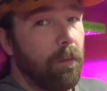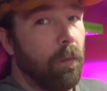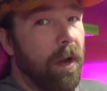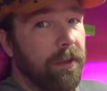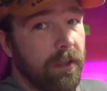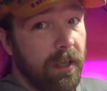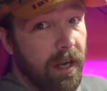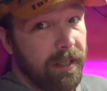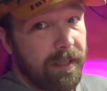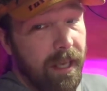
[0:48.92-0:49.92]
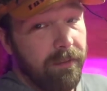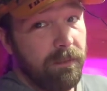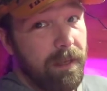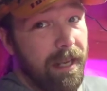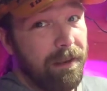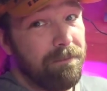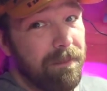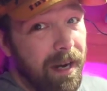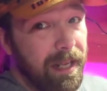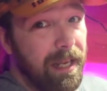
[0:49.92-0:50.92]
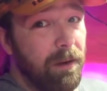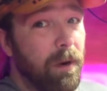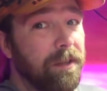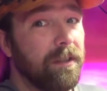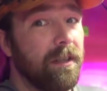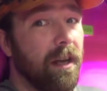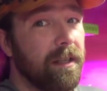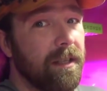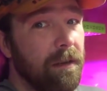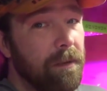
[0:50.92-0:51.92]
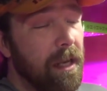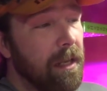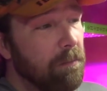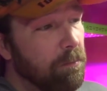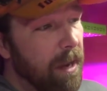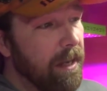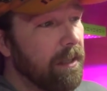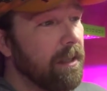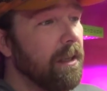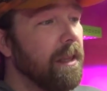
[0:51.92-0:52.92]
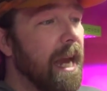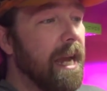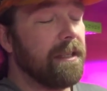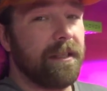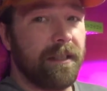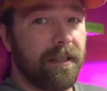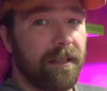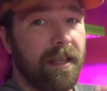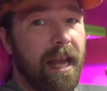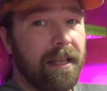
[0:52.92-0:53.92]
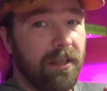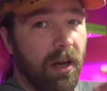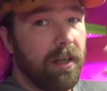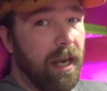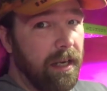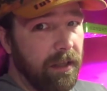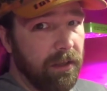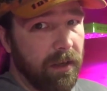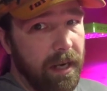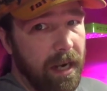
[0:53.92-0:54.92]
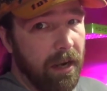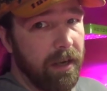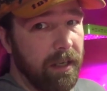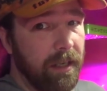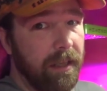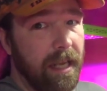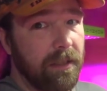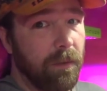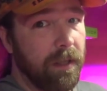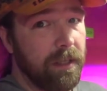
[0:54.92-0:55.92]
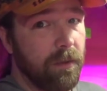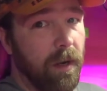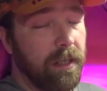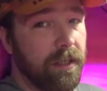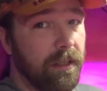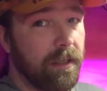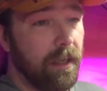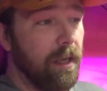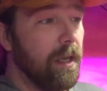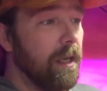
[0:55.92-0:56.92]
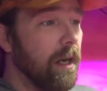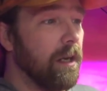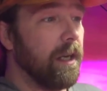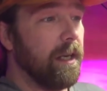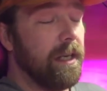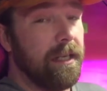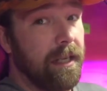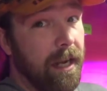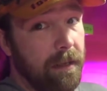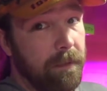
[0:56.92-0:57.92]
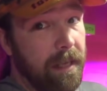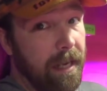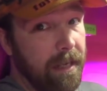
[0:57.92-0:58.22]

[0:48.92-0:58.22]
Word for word: whether or not it saves me any money, whether or not it's going to be any better, that's that's all kind of the gray area, and that's where these questions are going to need to kind of be